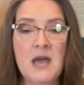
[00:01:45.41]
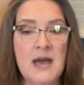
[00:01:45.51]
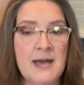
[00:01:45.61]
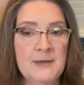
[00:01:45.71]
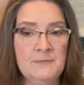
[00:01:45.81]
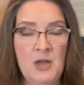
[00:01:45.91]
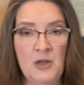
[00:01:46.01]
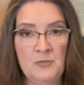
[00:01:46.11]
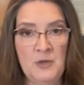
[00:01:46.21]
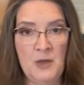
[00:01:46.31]
um,
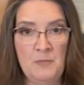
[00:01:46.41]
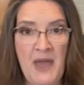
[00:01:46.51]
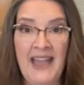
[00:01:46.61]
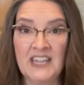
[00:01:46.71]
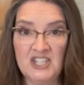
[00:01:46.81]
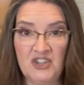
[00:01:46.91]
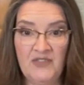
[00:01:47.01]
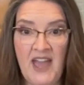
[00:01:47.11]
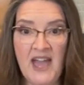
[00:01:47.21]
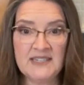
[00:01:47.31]
a, a, package of
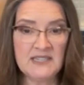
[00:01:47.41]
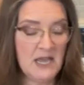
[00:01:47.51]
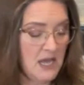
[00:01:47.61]
that.